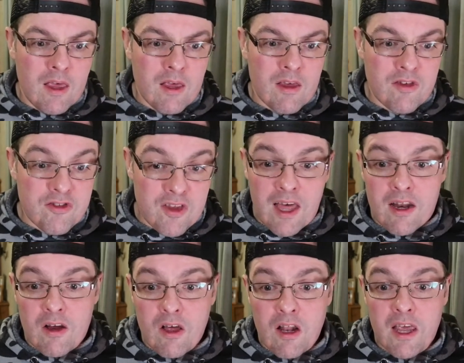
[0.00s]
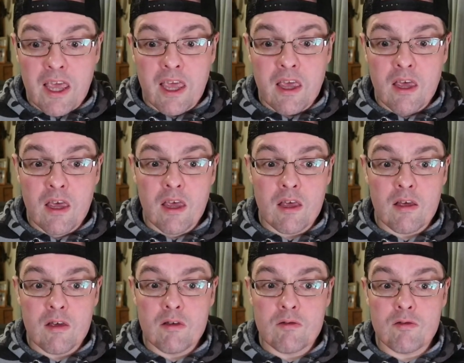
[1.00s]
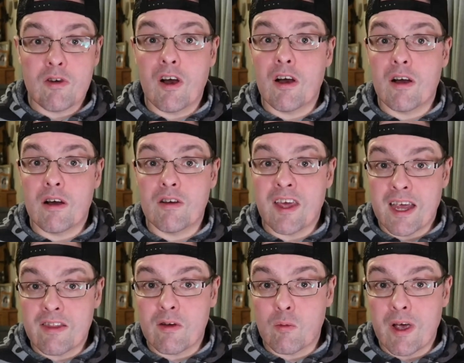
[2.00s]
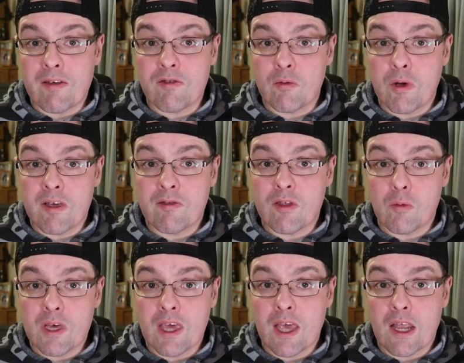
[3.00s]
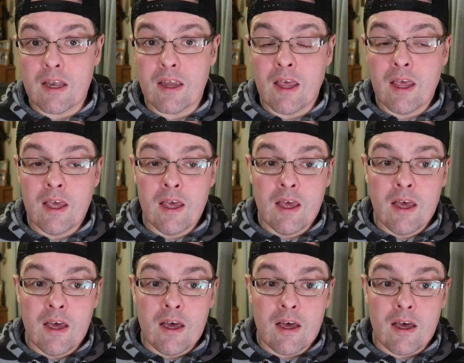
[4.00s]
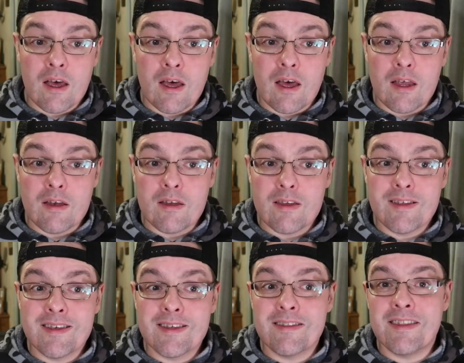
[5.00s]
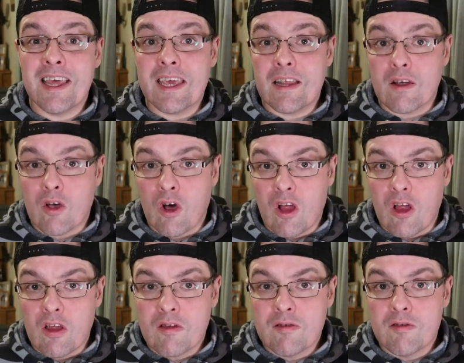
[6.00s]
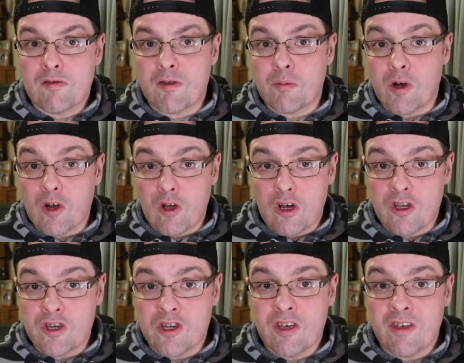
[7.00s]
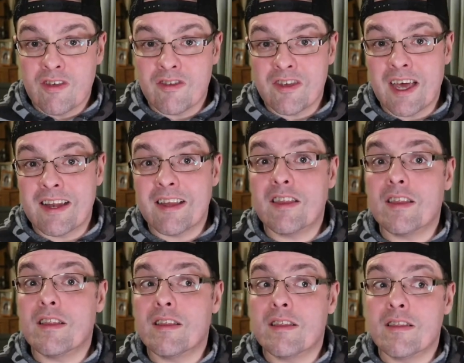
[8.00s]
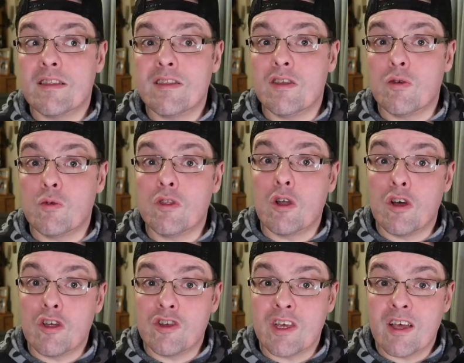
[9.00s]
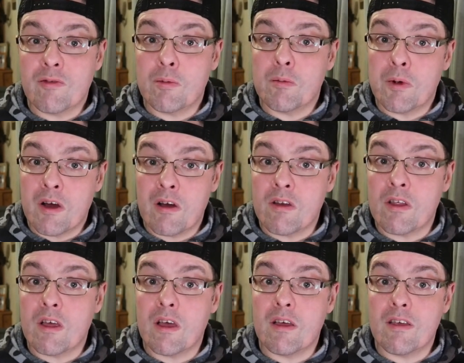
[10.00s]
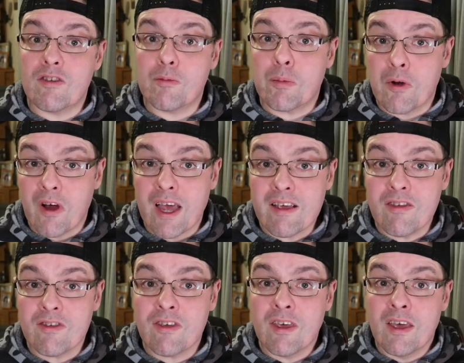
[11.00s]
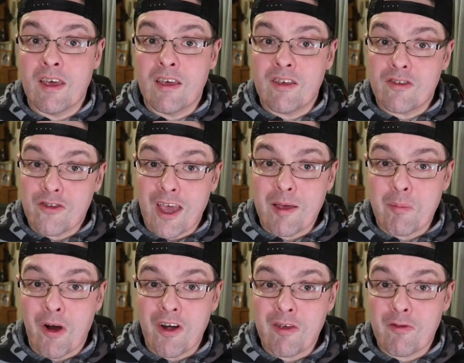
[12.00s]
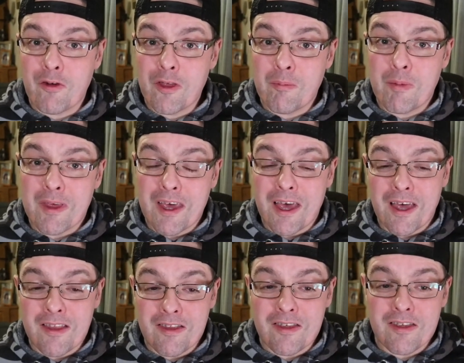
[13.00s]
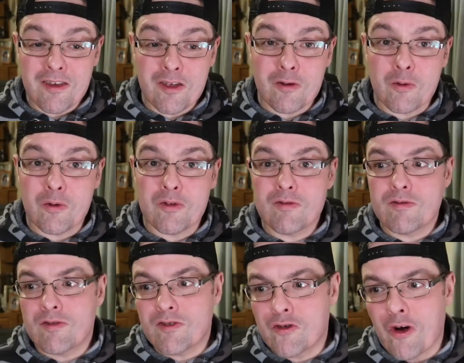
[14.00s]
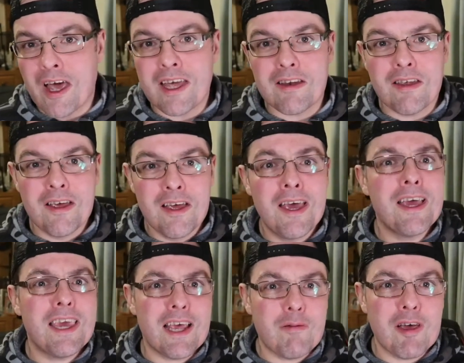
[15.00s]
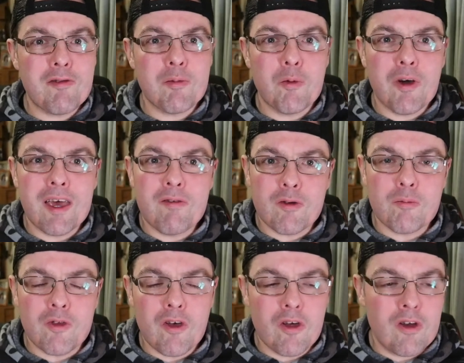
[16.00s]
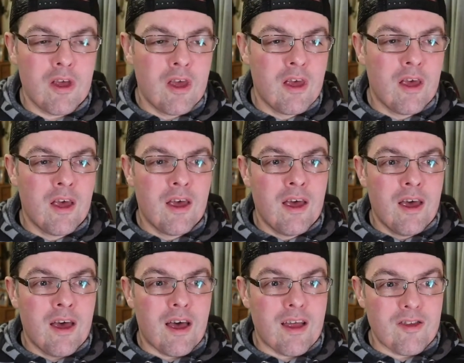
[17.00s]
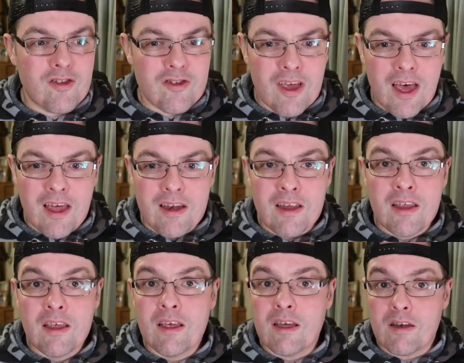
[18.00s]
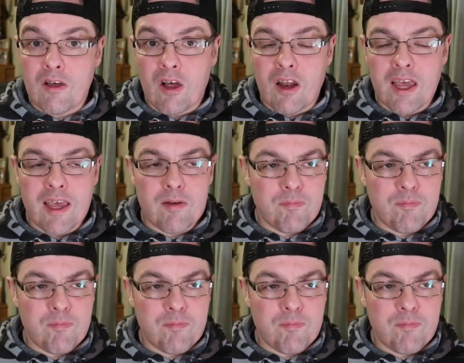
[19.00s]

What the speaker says: Stan and Ollie are taking their wives away for the weekend, and they get a call from their lodge saying that, you know, the lodge has prepared a surprise stag party for them, and, you know, try and get away from the wives coming down. And Stan and Ollie